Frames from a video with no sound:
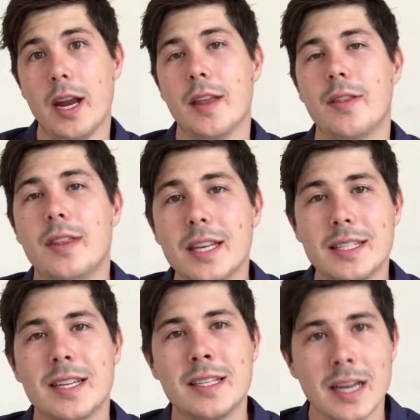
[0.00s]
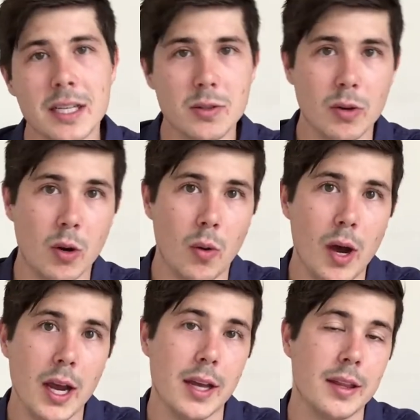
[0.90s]
Now, this does
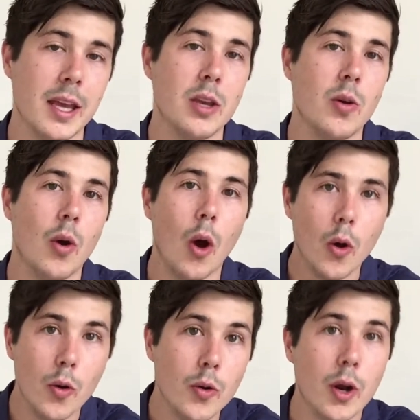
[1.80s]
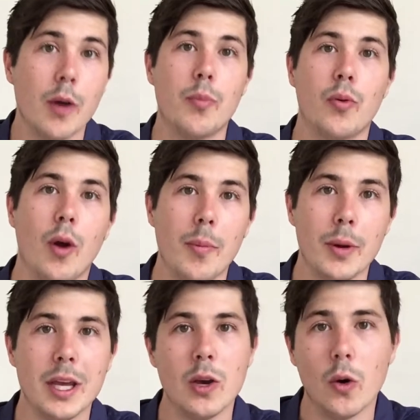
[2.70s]
require that you own a
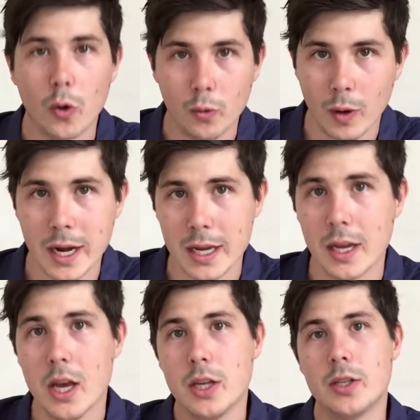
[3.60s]
property already.